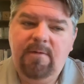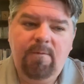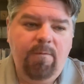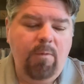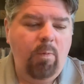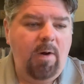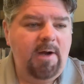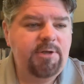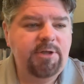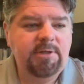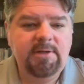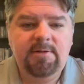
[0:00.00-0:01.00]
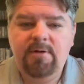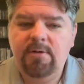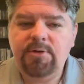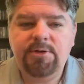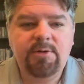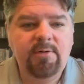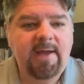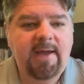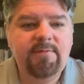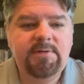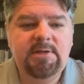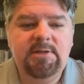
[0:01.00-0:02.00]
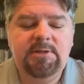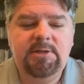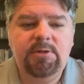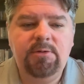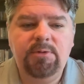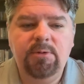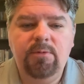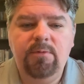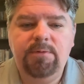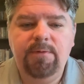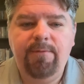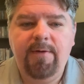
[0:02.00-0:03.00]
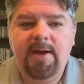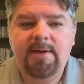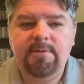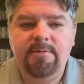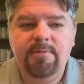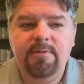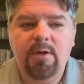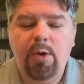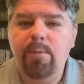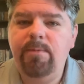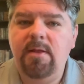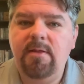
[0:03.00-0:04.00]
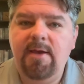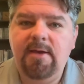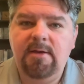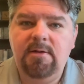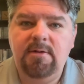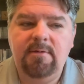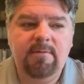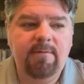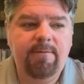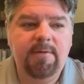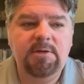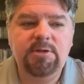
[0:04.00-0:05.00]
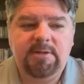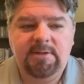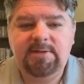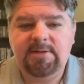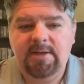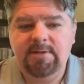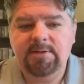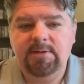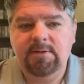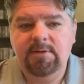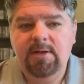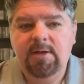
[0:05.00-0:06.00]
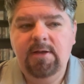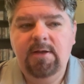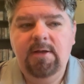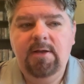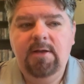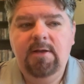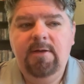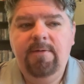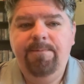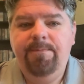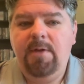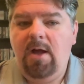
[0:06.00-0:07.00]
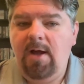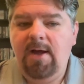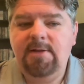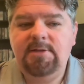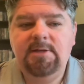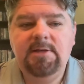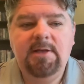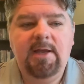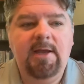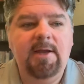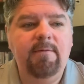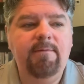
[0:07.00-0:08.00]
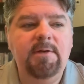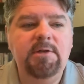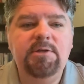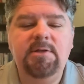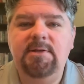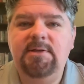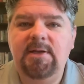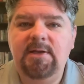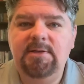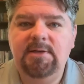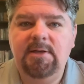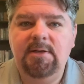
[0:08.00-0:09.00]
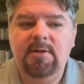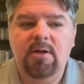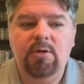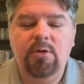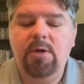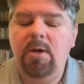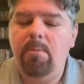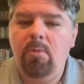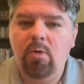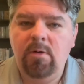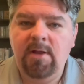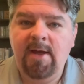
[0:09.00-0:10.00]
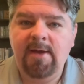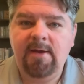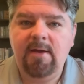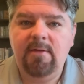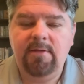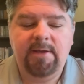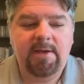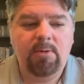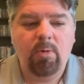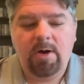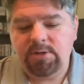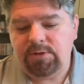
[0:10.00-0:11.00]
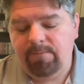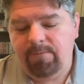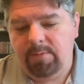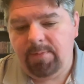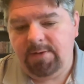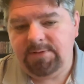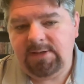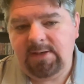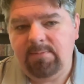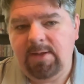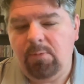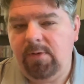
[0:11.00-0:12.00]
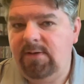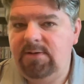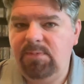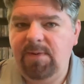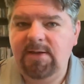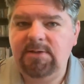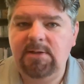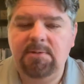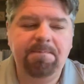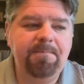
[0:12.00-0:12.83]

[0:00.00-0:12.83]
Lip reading: For Washington, they're just going to have to continue to fight and hope that they can finish the season hot and finish the season looking more like the Washington football team that we expected.